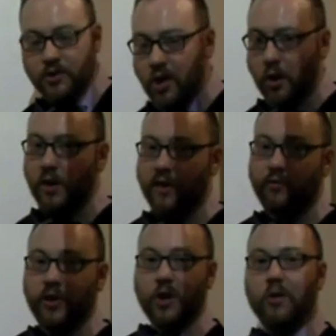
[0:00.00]
So
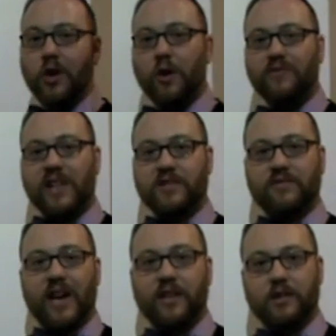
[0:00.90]
if we don't know if that's a
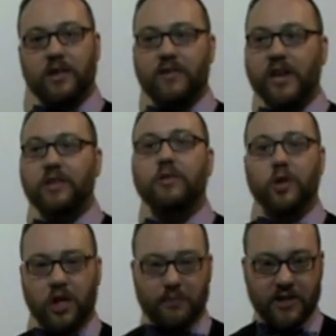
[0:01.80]
regular or irregular,
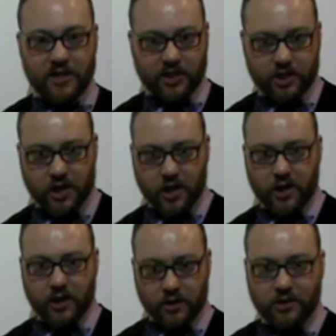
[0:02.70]
look it up in the dictionary
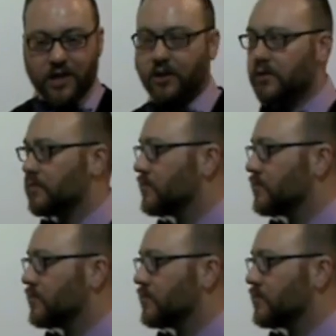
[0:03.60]
and it'll tell you.